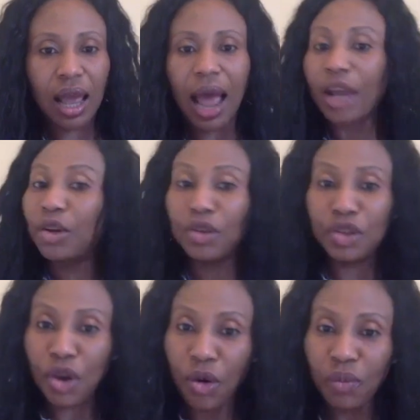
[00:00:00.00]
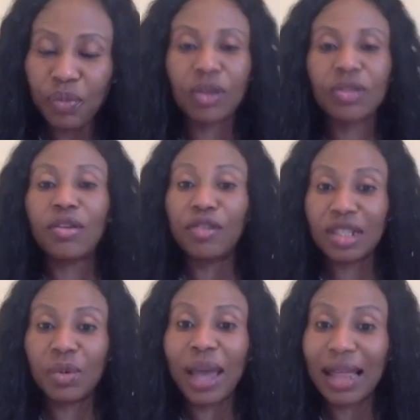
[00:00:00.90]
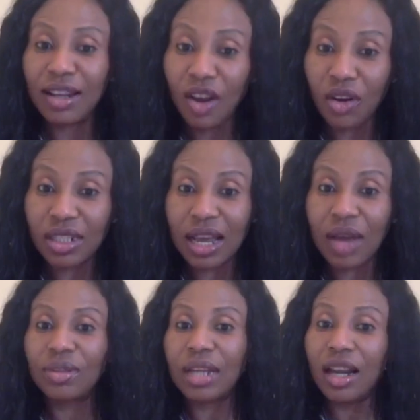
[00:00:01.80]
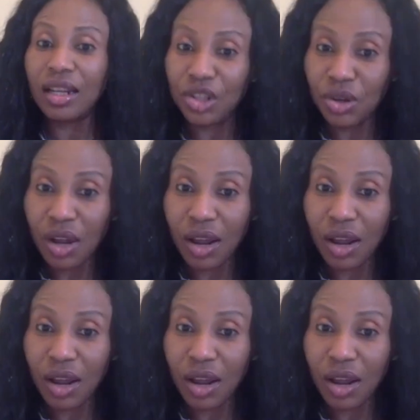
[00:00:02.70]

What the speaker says: I couldn't go because obviously we had the lockdown early July.